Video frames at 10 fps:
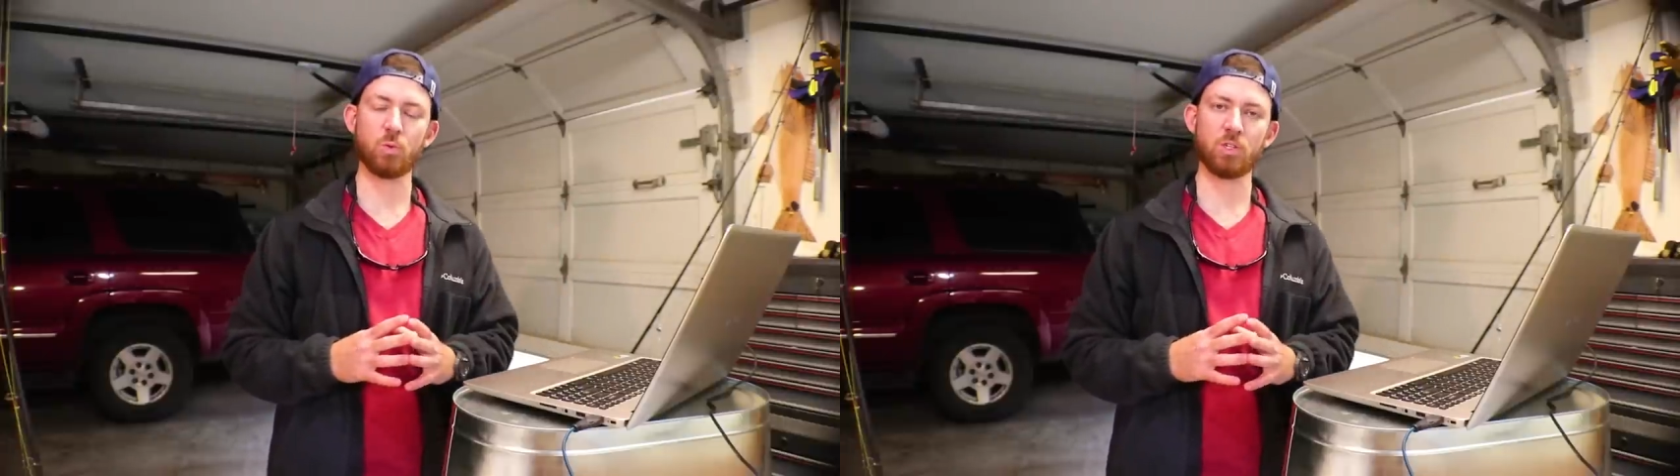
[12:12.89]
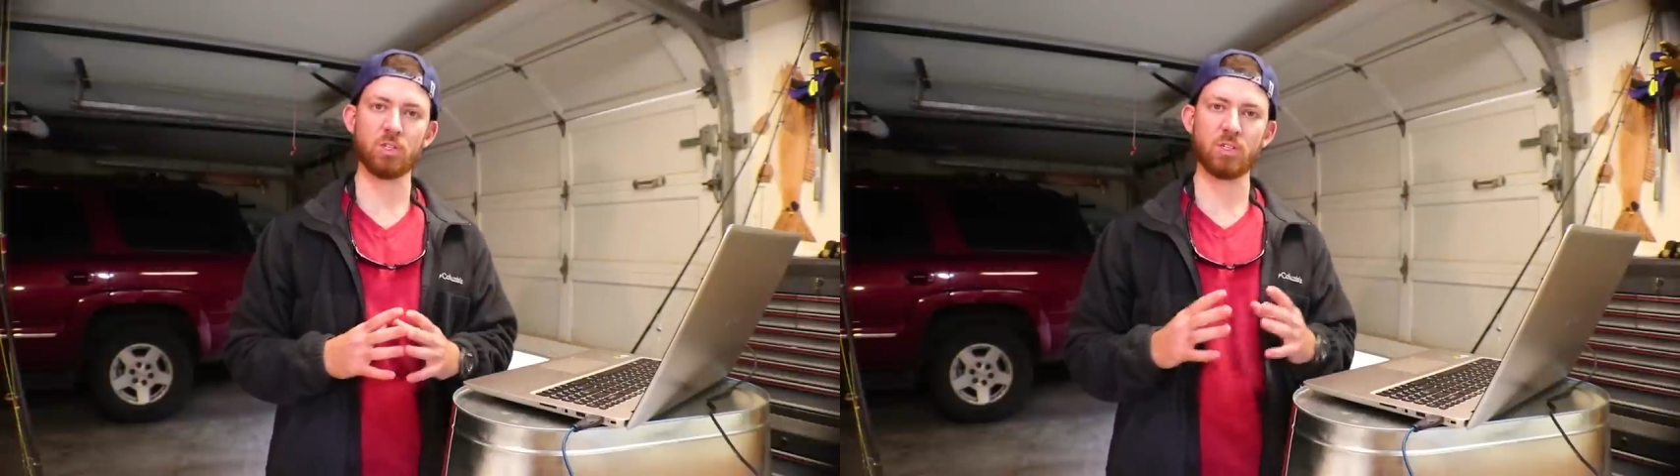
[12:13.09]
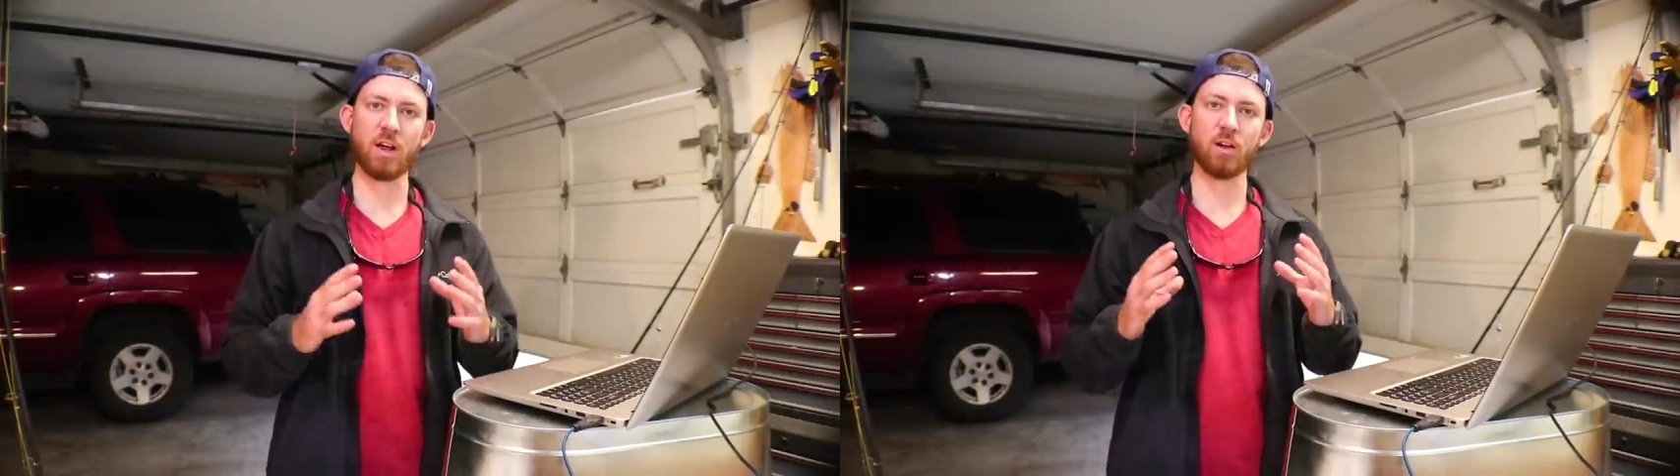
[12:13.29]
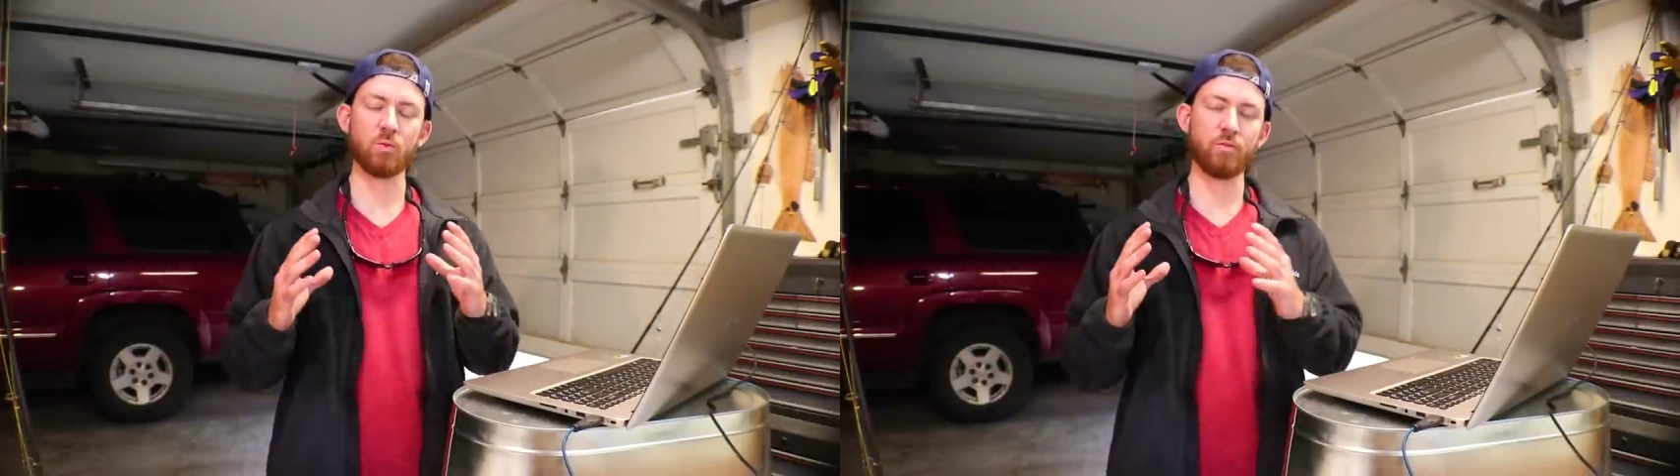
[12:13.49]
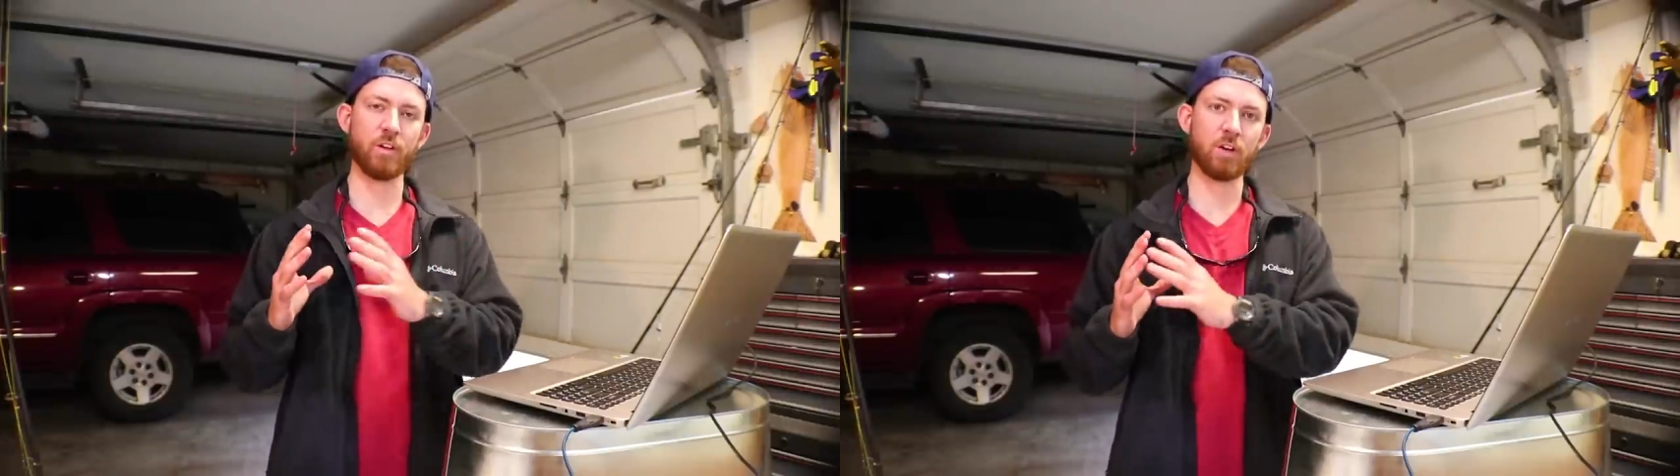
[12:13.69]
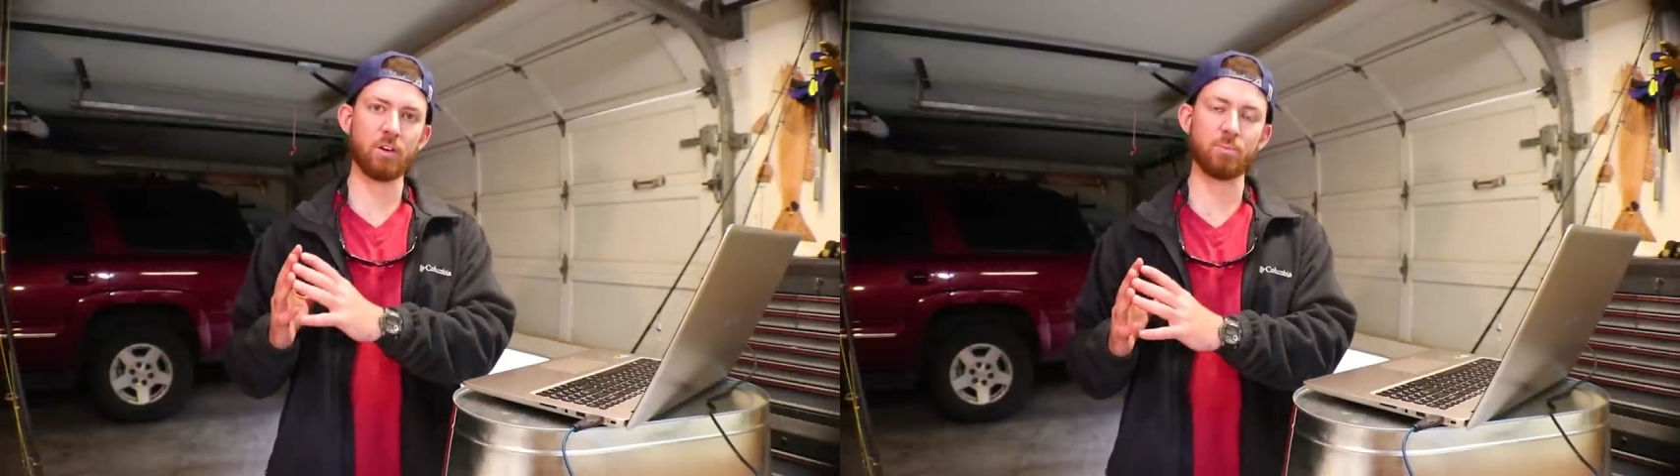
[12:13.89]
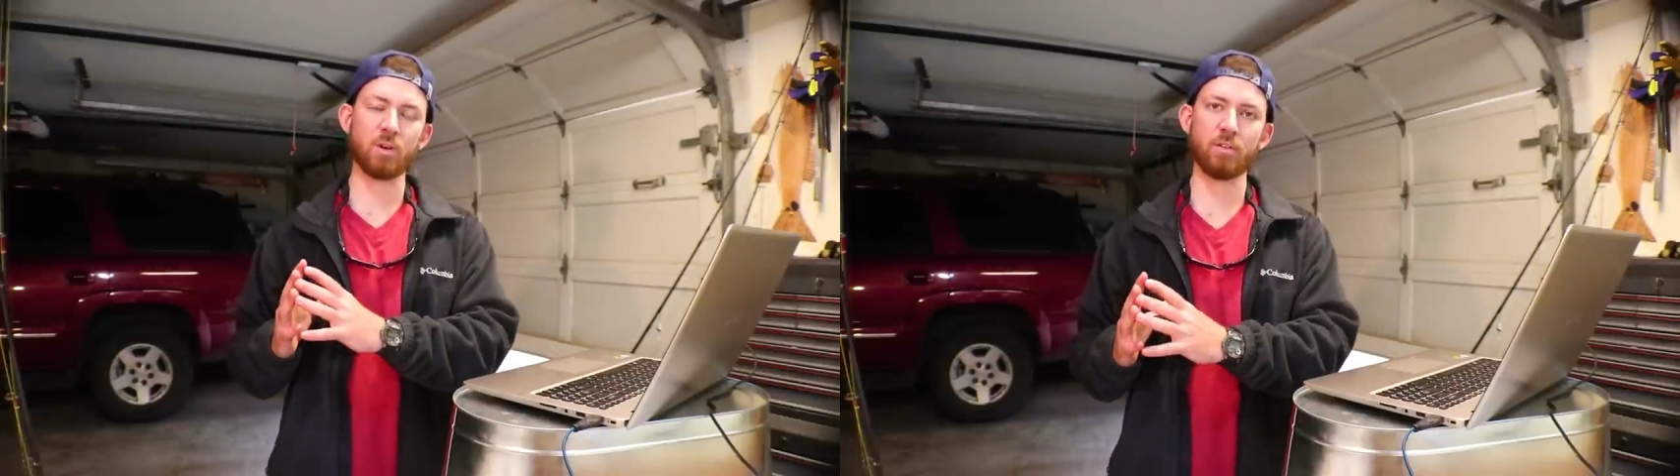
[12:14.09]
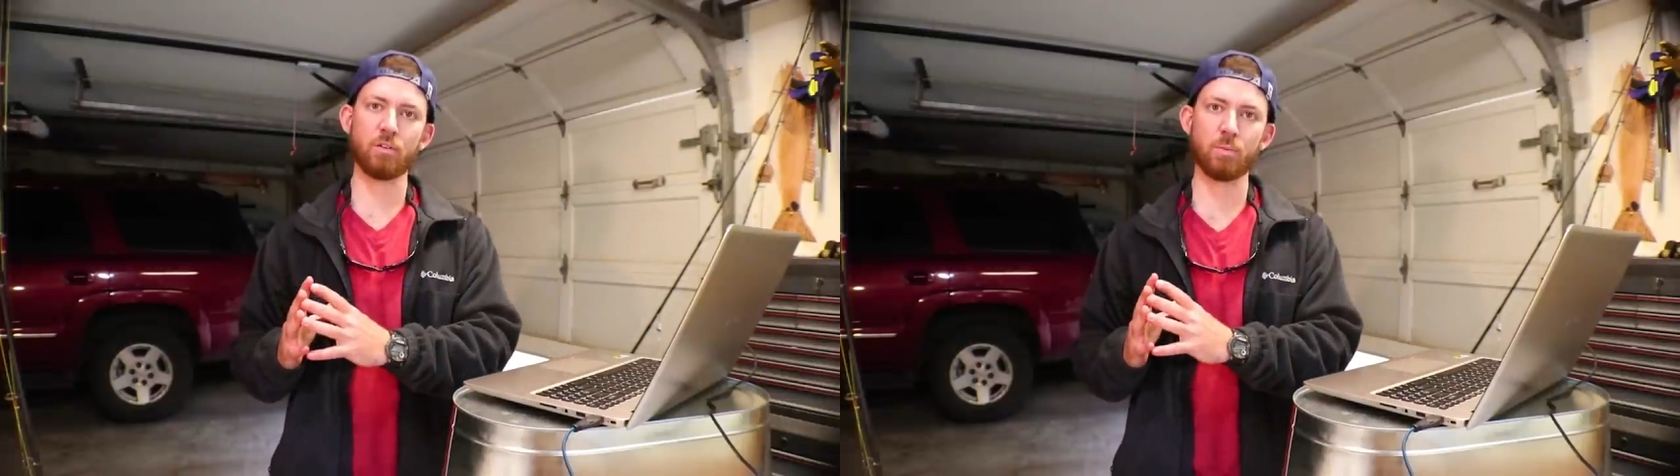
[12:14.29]
which is not very
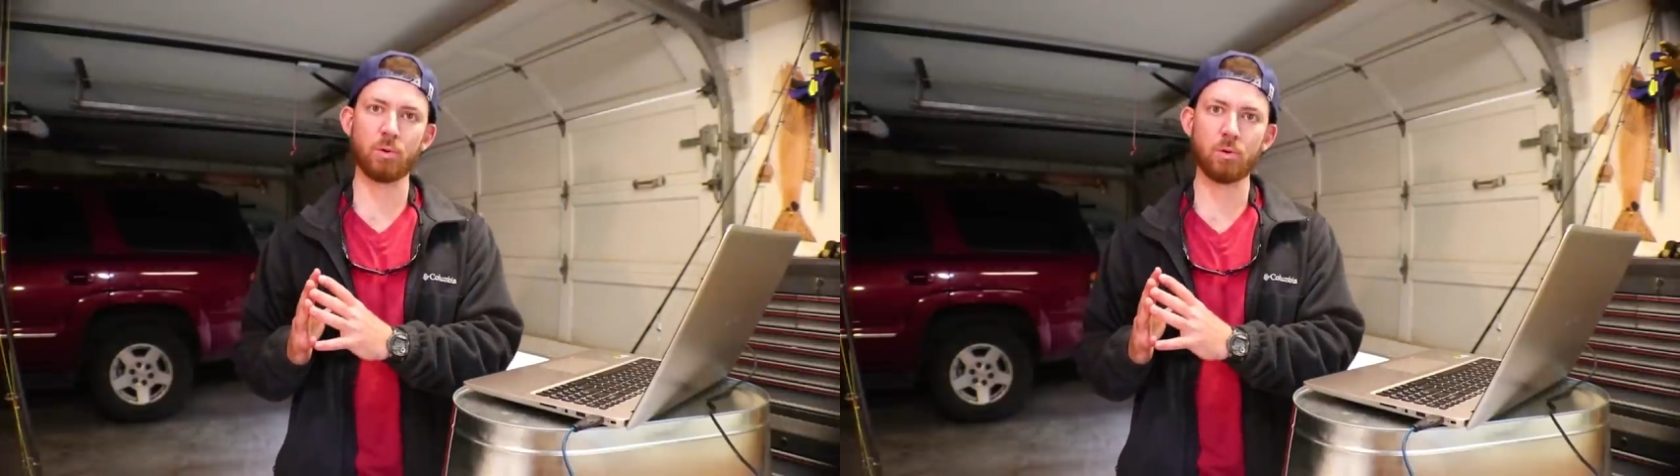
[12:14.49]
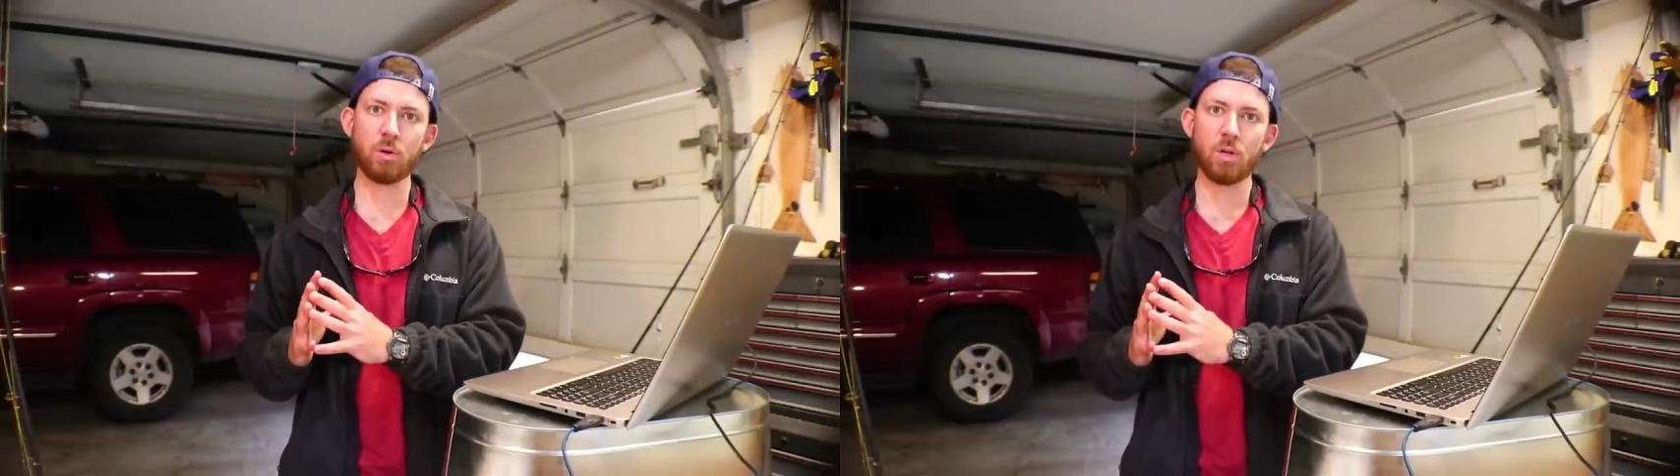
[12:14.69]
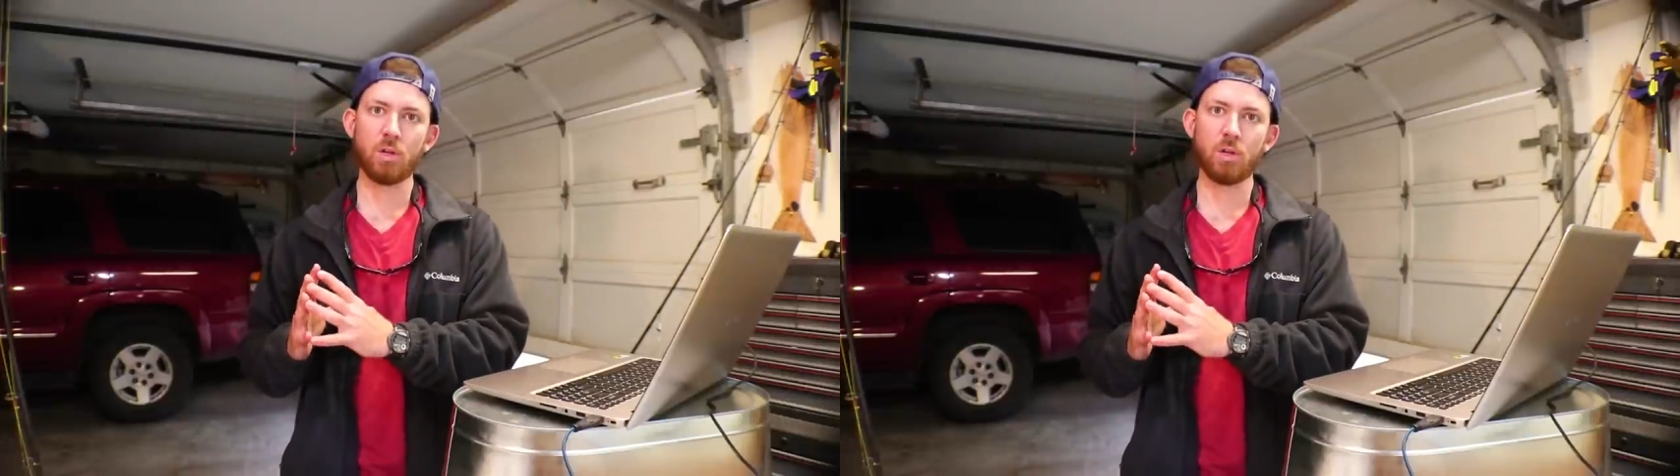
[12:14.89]
preferable